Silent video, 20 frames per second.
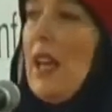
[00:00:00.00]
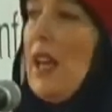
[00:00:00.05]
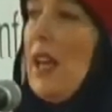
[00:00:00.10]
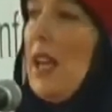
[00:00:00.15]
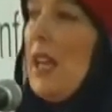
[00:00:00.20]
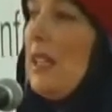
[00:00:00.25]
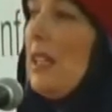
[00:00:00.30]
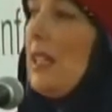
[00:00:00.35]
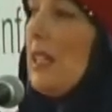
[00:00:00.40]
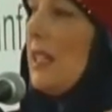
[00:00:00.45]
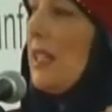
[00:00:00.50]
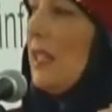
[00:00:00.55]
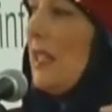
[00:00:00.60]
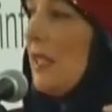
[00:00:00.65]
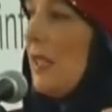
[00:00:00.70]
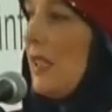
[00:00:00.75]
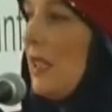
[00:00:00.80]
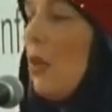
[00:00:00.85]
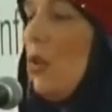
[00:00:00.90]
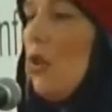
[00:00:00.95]
and the
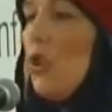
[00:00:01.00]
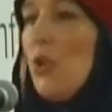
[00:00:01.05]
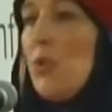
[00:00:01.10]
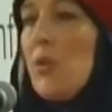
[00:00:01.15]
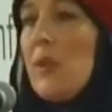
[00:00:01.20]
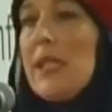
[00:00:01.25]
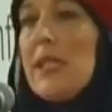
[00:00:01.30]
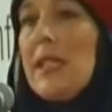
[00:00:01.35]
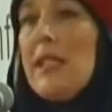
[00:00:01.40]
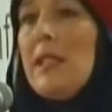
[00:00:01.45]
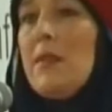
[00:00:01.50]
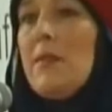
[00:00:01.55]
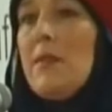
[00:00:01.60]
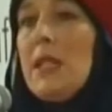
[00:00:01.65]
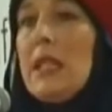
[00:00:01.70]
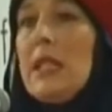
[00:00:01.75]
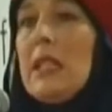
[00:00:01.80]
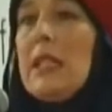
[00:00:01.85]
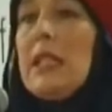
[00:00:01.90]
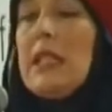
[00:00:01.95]
soldier was in the
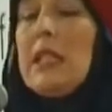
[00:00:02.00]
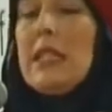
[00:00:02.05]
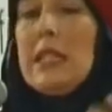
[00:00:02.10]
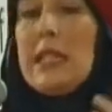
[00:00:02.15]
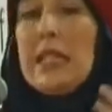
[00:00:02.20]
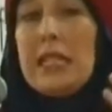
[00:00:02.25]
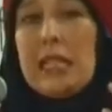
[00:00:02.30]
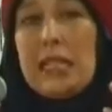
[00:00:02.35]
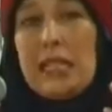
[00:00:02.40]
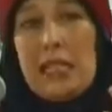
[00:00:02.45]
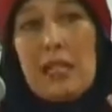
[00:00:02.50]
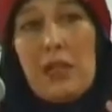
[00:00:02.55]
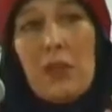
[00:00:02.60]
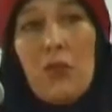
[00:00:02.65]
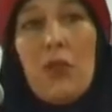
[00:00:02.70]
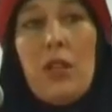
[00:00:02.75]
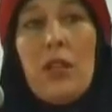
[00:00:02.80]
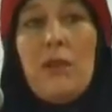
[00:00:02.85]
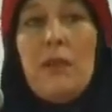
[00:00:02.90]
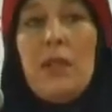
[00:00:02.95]
middle, and he's
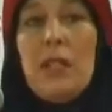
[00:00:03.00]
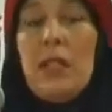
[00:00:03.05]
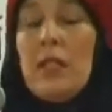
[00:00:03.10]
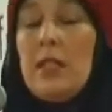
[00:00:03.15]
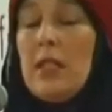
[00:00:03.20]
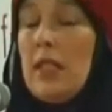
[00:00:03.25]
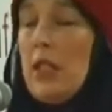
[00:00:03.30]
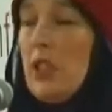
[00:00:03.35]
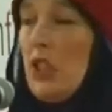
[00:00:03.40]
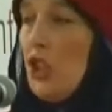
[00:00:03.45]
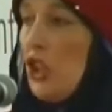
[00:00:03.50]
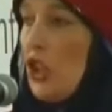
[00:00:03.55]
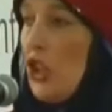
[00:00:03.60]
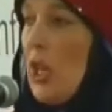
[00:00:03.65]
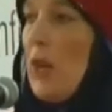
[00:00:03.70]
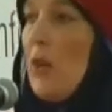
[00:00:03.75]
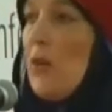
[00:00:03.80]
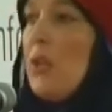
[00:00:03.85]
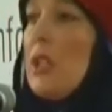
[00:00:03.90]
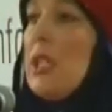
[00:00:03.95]
screaming and
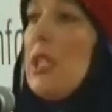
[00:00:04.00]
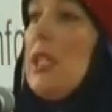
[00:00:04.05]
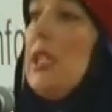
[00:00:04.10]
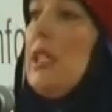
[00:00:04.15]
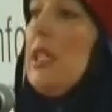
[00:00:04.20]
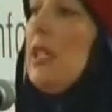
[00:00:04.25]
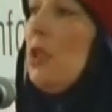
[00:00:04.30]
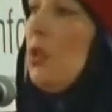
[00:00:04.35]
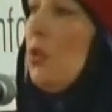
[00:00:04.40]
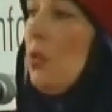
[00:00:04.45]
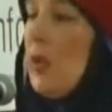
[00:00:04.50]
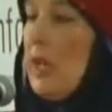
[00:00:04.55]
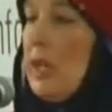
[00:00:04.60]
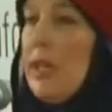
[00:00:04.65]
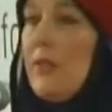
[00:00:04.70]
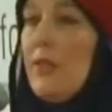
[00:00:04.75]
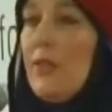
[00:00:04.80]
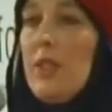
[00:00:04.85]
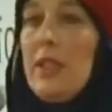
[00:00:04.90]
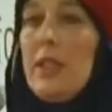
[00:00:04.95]
shouting and
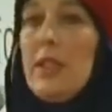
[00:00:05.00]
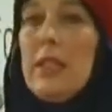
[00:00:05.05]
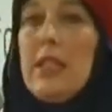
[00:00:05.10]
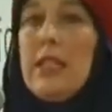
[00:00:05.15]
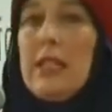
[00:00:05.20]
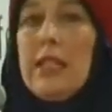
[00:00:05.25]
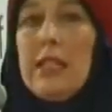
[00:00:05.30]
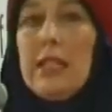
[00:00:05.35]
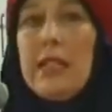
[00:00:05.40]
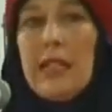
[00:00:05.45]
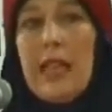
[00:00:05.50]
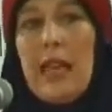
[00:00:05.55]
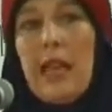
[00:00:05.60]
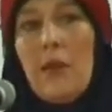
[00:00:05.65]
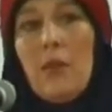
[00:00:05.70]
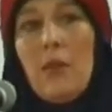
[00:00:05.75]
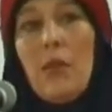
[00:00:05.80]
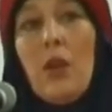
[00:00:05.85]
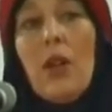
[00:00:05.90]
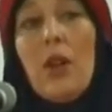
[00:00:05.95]
waving the
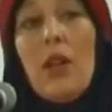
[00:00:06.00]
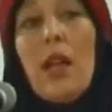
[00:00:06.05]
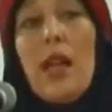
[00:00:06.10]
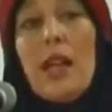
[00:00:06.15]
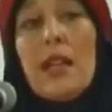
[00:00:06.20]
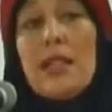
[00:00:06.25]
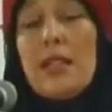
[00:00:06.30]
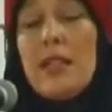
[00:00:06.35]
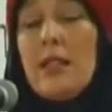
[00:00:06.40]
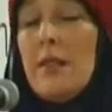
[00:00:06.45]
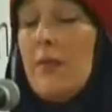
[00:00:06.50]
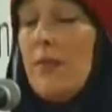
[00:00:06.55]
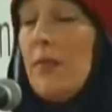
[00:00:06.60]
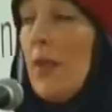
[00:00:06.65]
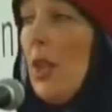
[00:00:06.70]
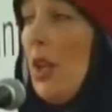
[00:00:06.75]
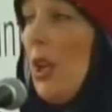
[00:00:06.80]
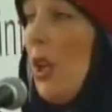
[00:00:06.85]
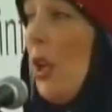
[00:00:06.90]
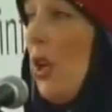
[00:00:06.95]
camera at him.
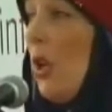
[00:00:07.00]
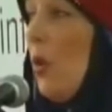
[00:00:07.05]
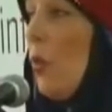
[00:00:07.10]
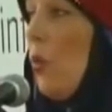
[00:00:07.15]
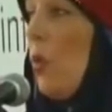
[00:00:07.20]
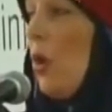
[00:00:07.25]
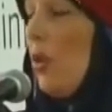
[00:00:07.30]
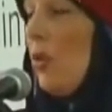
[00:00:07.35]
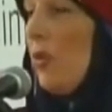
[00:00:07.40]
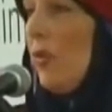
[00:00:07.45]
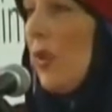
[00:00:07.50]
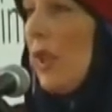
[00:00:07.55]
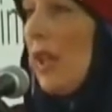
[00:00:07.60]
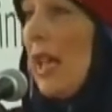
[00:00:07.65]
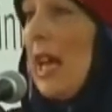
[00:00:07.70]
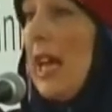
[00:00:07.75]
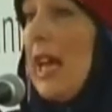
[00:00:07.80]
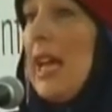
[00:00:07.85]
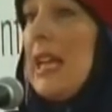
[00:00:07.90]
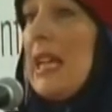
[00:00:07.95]
One of the
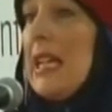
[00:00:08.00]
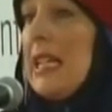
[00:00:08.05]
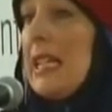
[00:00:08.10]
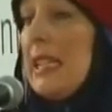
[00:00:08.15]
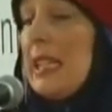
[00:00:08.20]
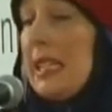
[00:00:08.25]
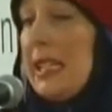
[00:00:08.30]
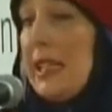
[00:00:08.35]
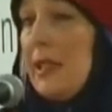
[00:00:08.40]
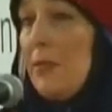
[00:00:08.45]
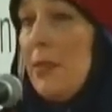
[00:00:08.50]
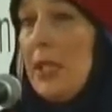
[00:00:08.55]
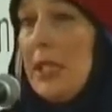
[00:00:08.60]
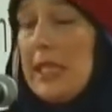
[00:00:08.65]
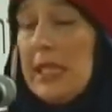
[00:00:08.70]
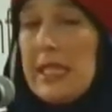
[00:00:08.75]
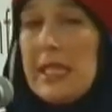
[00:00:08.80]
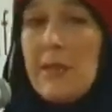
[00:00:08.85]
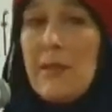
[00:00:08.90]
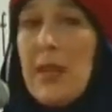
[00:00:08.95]
guides had
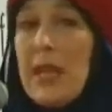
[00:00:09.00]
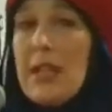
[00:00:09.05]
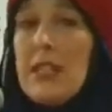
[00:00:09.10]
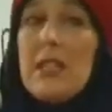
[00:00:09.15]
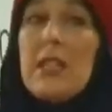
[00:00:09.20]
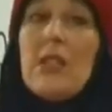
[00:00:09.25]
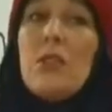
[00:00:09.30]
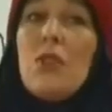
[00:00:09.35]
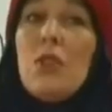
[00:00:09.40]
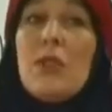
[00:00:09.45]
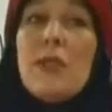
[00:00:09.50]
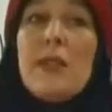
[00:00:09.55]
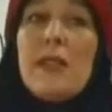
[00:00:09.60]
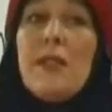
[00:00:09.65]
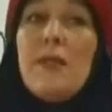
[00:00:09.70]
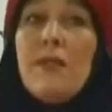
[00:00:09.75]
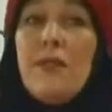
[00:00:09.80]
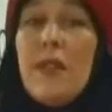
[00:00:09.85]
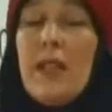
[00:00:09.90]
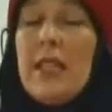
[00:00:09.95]
been smacked across
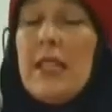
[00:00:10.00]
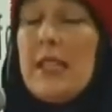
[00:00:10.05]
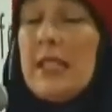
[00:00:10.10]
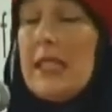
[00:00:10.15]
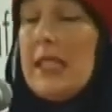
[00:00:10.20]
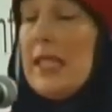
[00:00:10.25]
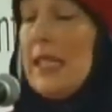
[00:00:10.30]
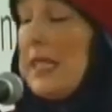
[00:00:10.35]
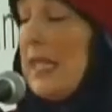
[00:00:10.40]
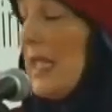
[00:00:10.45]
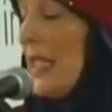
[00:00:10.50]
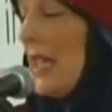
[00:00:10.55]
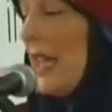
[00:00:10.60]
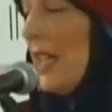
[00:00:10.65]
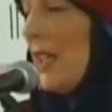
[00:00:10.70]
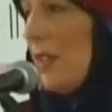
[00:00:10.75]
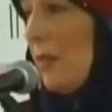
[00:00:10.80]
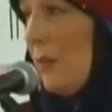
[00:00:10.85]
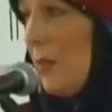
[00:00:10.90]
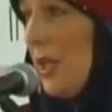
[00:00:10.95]
the face and he
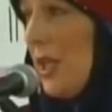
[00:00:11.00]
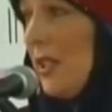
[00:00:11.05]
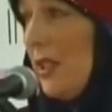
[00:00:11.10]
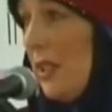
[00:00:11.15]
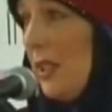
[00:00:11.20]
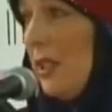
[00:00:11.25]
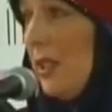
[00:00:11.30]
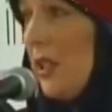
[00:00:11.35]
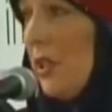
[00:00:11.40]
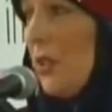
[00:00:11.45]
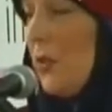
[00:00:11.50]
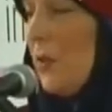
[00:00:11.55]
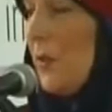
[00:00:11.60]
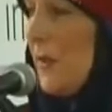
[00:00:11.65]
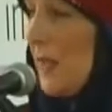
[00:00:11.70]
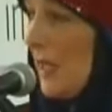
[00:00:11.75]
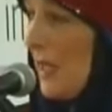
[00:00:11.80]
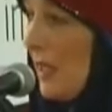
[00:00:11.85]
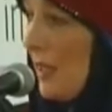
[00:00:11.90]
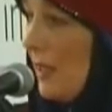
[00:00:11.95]
had a bloody
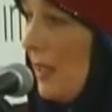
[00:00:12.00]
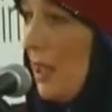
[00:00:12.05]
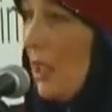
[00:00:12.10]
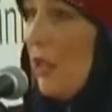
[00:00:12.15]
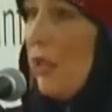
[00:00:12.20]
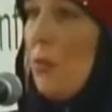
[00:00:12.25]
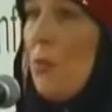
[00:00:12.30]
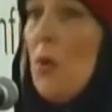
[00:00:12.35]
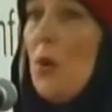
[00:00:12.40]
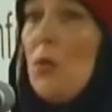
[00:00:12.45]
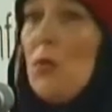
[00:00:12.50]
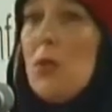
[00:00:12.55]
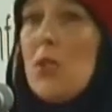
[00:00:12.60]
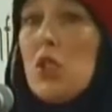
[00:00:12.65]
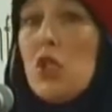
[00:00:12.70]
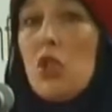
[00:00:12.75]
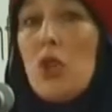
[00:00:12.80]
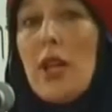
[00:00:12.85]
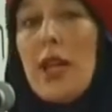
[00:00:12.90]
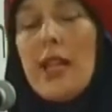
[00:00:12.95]
nose, and the other one
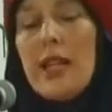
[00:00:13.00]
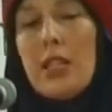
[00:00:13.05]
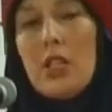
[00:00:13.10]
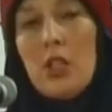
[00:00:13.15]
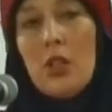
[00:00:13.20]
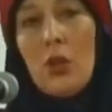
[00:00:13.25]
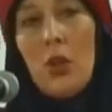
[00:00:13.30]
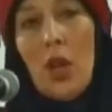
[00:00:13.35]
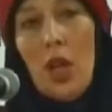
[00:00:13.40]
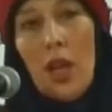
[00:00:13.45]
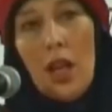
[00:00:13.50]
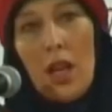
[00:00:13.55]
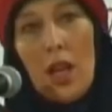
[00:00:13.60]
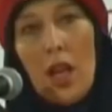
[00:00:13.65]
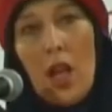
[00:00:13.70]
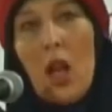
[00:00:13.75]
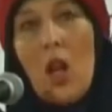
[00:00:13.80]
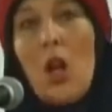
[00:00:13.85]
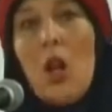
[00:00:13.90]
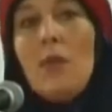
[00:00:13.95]
was trying to
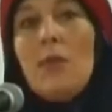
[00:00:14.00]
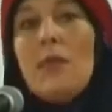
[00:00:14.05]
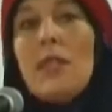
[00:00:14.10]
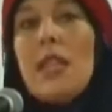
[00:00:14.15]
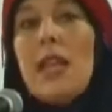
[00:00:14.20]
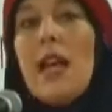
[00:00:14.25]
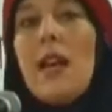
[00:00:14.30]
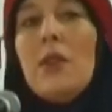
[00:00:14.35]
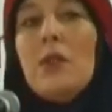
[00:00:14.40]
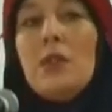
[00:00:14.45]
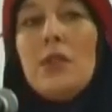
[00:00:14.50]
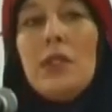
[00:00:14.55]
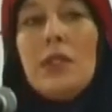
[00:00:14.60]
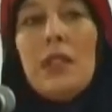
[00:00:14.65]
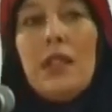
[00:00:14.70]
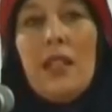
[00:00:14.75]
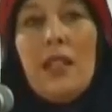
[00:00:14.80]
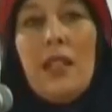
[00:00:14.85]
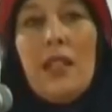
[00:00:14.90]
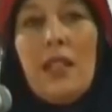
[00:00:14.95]
calm down
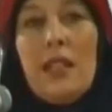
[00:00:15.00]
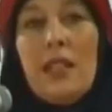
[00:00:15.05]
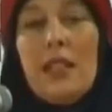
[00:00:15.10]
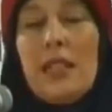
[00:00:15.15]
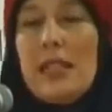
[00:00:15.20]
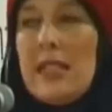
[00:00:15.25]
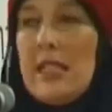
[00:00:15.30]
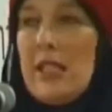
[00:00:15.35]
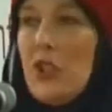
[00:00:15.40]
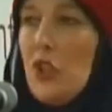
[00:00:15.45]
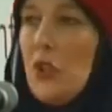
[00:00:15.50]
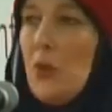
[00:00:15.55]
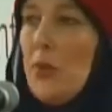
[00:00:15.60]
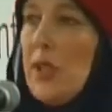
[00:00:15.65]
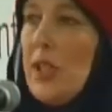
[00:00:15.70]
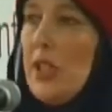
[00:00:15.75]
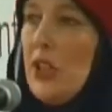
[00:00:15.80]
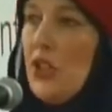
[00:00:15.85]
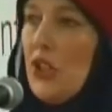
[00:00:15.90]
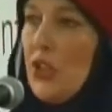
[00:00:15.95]
the
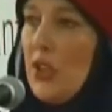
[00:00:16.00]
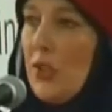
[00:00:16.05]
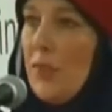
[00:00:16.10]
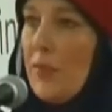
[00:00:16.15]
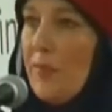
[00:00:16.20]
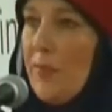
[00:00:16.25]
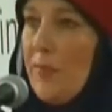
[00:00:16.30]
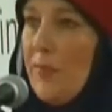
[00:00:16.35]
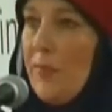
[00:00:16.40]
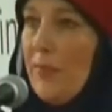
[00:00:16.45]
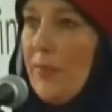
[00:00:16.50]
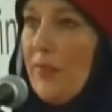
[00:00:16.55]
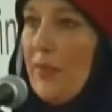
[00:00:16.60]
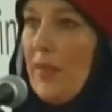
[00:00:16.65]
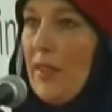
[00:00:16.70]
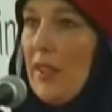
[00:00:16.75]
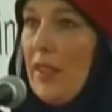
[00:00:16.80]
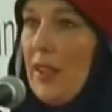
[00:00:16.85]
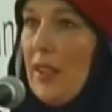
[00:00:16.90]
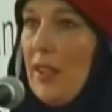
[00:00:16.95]
situation.
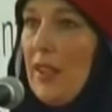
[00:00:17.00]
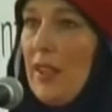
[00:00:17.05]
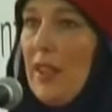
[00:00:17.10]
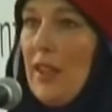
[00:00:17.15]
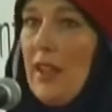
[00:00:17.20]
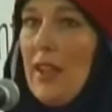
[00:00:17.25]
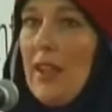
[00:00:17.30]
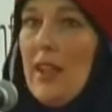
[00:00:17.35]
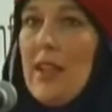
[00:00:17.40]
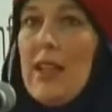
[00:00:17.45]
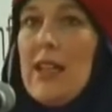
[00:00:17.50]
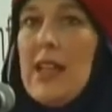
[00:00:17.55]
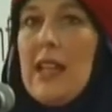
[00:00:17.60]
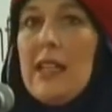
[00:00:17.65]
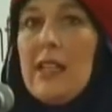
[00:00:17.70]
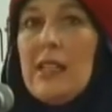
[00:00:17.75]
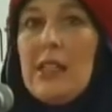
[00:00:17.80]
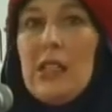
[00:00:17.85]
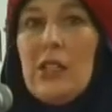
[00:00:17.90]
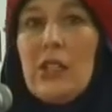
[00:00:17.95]
And
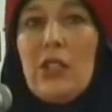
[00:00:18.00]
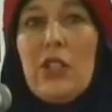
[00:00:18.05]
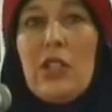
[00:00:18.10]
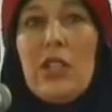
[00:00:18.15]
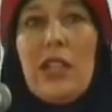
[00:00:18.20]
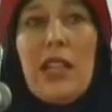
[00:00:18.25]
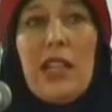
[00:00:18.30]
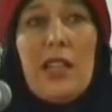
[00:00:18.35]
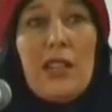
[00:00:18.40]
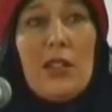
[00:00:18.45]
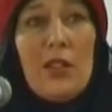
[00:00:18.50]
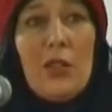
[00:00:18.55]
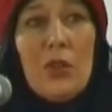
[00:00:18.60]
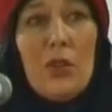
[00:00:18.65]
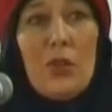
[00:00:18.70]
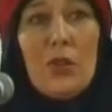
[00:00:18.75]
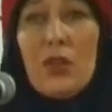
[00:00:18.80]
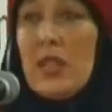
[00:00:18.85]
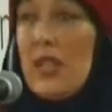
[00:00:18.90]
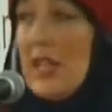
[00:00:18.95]
I looked and I
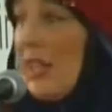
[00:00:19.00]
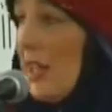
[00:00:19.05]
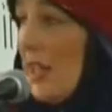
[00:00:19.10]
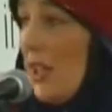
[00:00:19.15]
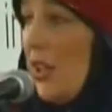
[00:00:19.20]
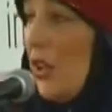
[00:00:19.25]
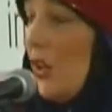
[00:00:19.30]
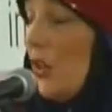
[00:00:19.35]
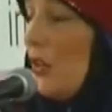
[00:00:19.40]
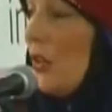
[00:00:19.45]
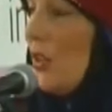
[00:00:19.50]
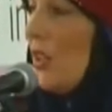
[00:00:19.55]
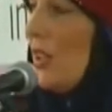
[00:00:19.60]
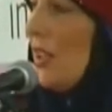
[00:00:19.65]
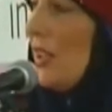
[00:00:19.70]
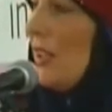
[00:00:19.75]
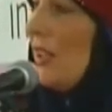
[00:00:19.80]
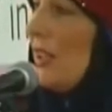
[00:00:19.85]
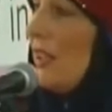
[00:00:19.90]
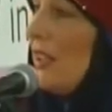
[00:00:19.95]
thought, I
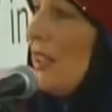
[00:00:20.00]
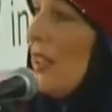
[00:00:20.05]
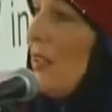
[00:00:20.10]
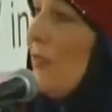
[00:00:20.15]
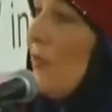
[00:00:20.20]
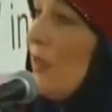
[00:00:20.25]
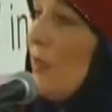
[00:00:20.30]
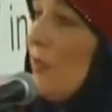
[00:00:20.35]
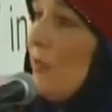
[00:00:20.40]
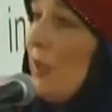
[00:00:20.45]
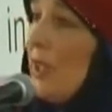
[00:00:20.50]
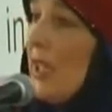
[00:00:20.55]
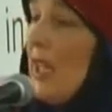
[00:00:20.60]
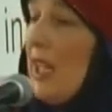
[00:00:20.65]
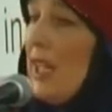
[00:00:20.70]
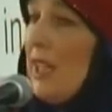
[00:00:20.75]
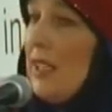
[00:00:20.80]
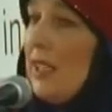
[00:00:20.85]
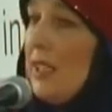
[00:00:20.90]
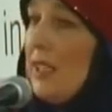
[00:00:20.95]
can't leave them
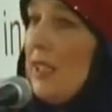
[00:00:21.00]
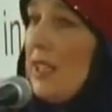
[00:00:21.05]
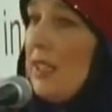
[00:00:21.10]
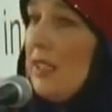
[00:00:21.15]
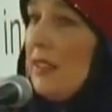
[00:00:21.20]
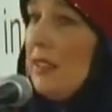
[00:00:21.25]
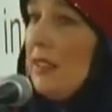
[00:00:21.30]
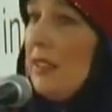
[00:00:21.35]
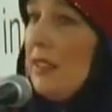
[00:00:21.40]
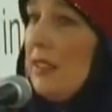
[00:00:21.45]
behind.